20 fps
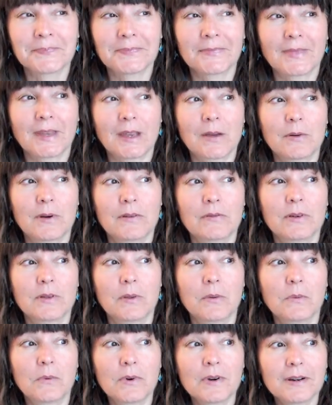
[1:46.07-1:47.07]
However,
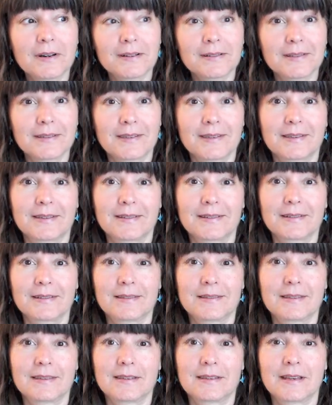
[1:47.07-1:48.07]
the words
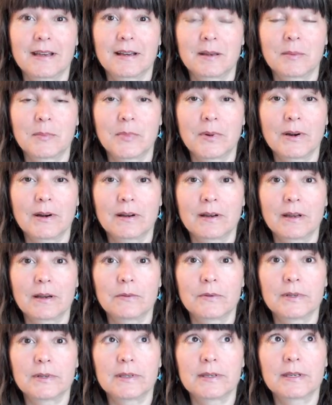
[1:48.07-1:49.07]
is the second part, I
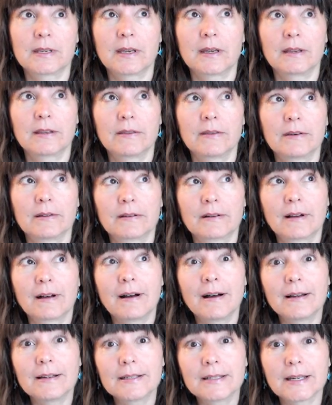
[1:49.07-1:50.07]
would say, the
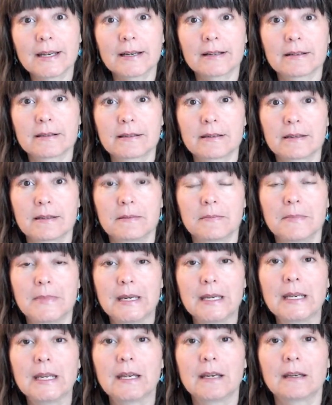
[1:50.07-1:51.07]
context, the
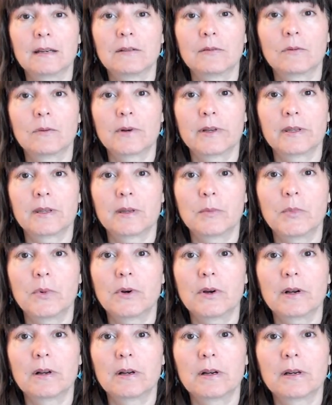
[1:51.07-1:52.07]
meaning of what the
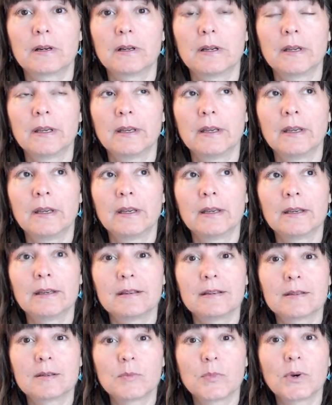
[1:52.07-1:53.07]
book
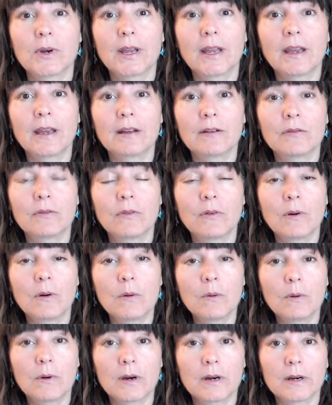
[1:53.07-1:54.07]
is bringing
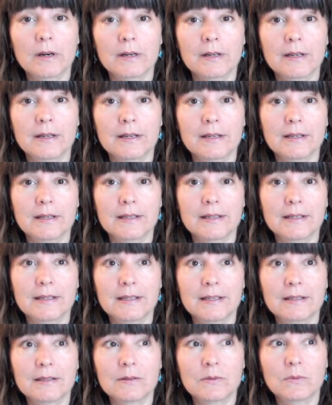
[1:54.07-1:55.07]
forward
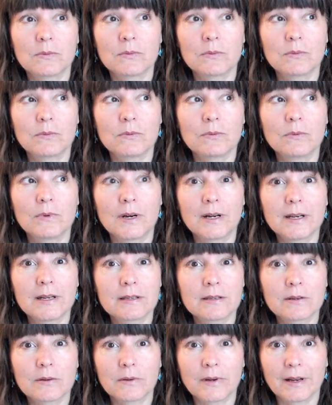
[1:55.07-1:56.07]
is what
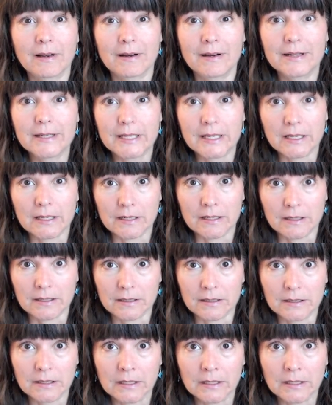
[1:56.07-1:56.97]
is going on here.